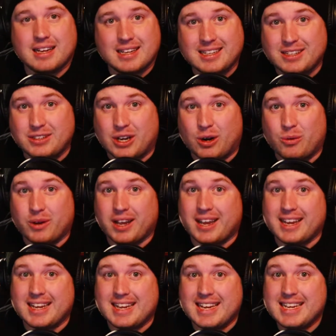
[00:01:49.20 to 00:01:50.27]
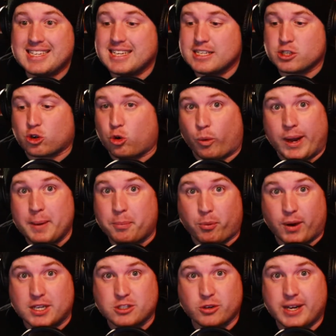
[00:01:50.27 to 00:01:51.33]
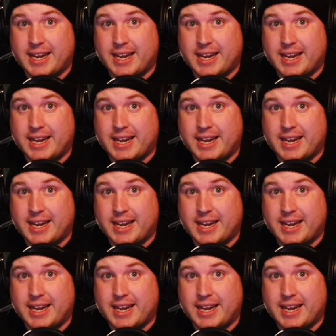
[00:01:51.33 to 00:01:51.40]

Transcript: you know, he is a great presser.